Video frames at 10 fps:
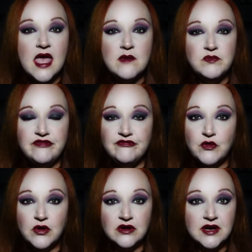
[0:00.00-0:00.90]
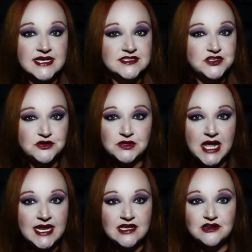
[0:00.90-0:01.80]
And before his new
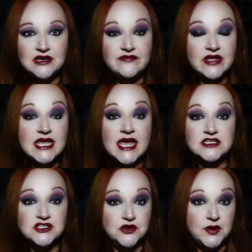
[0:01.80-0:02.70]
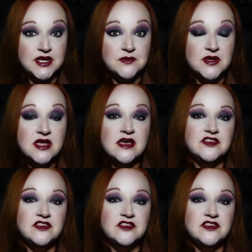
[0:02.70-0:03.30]
lady could even get to him,